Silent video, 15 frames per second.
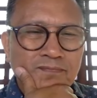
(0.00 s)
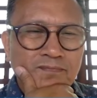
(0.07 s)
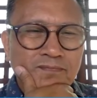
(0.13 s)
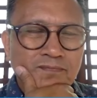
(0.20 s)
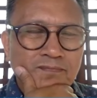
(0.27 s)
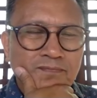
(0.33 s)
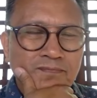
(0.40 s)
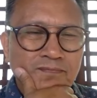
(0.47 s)

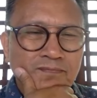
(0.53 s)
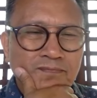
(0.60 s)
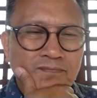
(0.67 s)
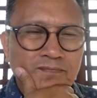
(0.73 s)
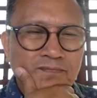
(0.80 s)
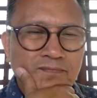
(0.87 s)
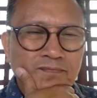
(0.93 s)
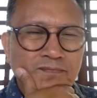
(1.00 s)

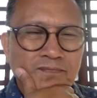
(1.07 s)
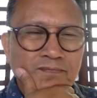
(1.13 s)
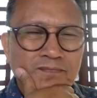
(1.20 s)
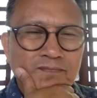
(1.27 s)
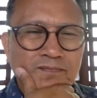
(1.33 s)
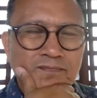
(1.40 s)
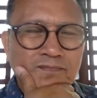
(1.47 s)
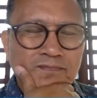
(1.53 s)

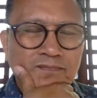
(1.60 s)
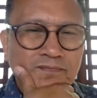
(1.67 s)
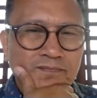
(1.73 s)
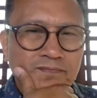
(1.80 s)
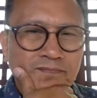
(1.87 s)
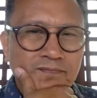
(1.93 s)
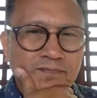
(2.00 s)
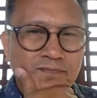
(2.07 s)

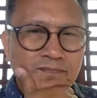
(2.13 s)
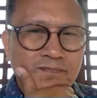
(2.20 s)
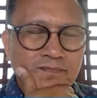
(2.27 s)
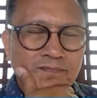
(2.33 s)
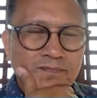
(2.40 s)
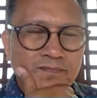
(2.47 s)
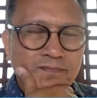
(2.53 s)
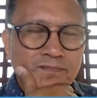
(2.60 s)

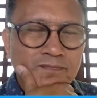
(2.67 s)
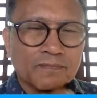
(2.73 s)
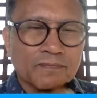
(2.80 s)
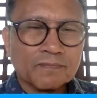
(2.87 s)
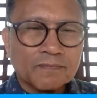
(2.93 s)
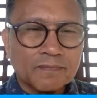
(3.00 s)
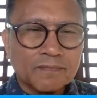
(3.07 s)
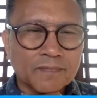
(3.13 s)

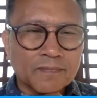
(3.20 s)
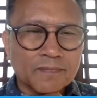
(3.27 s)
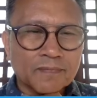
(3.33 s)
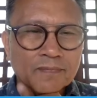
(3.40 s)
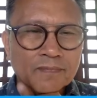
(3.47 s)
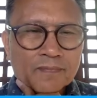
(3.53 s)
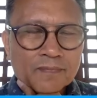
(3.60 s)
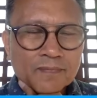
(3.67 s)

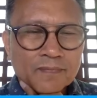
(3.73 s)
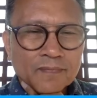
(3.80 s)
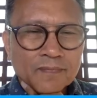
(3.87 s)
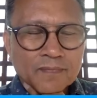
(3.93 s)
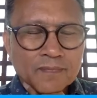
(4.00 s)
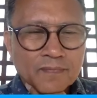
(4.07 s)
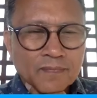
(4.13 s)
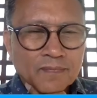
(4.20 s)

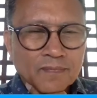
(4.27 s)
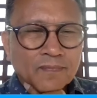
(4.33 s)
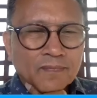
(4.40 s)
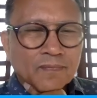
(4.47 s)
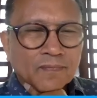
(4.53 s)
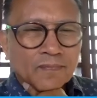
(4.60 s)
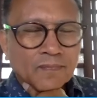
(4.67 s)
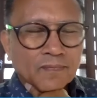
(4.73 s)

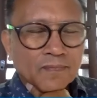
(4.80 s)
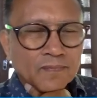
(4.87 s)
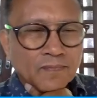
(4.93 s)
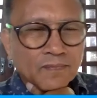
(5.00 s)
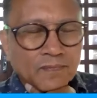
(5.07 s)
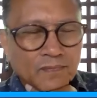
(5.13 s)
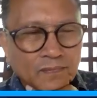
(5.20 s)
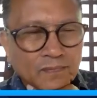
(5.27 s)

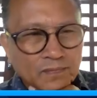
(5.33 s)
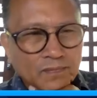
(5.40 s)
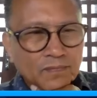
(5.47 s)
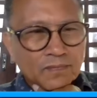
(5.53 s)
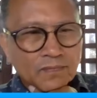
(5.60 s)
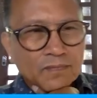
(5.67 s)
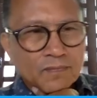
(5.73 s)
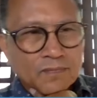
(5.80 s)

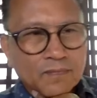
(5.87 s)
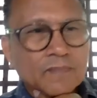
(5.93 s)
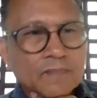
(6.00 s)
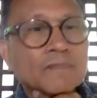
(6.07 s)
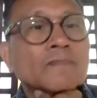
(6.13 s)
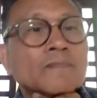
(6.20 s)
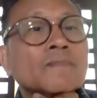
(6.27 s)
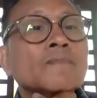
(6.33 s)

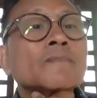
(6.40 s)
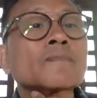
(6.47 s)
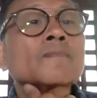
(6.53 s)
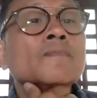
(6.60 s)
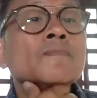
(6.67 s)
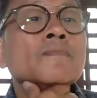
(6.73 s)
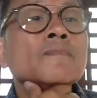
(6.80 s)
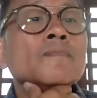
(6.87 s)

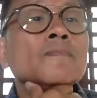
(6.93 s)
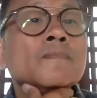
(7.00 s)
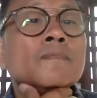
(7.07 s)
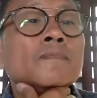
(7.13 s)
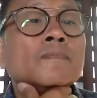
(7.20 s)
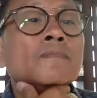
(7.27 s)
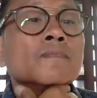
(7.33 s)
The person shown says nothing.